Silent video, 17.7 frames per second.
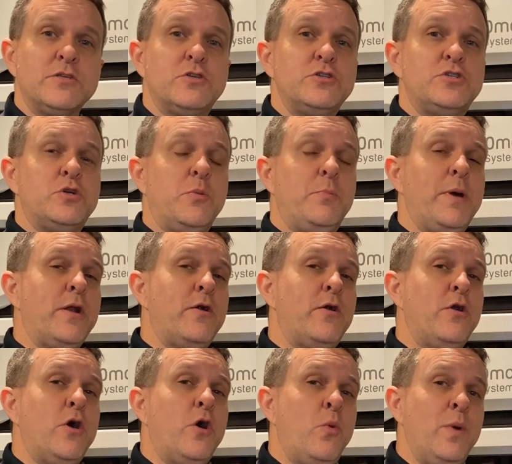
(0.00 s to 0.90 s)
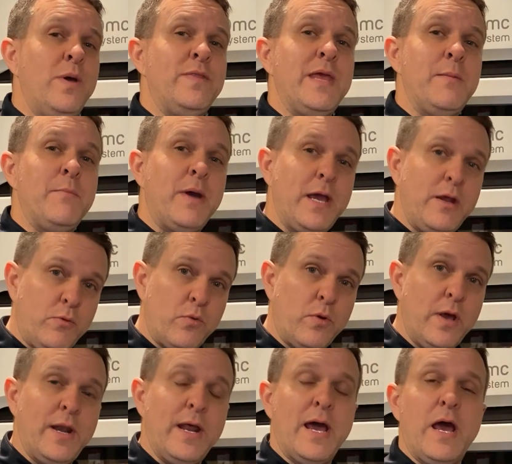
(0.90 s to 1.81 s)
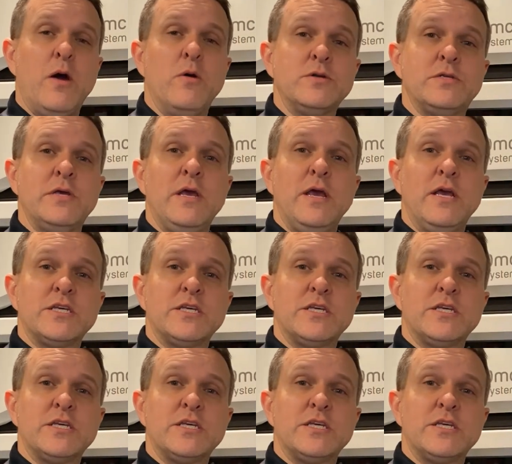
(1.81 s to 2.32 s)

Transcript: so that you'll better know when they might run out